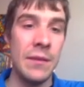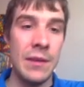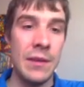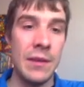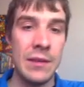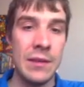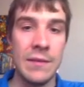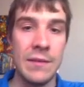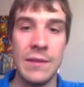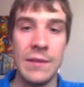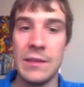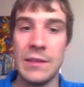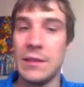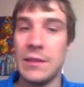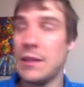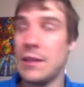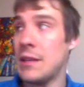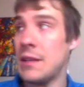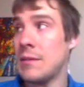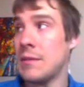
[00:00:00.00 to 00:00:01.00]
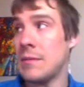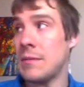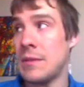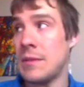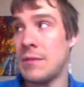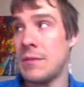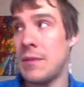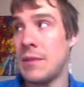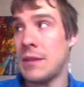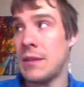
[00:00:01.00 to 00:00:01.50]
Each of these little guys
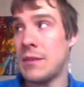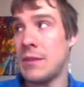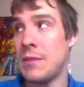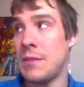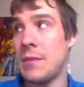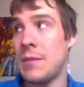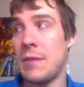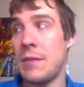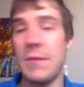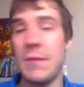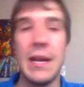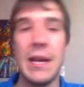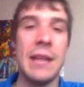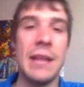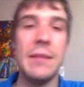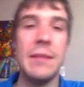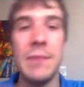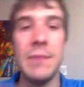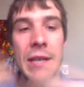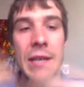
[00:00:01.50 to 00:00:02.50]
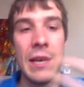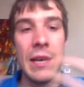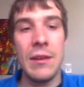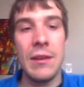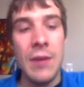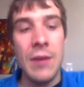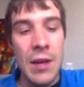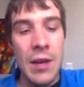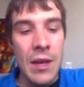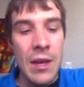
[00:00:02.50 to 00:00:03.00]
represents one isotope. And then we add them
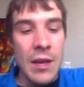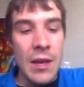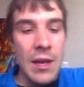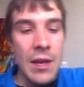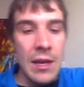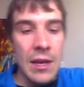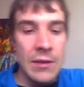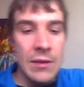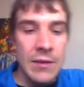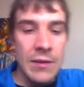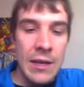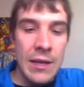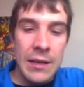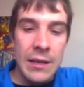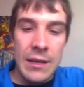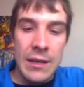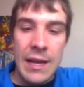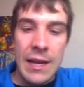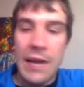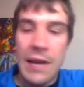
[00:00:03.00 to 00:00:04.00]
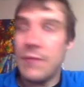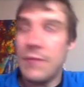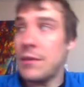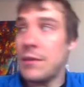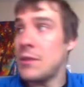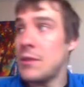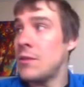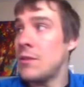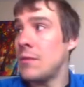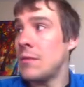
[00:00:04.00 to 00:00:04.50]
together, and you get an
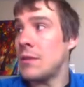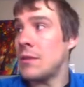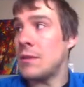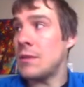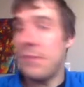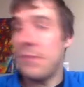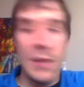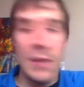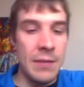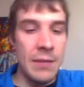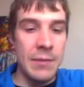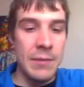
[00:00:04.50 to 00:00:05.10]
average, which is behind my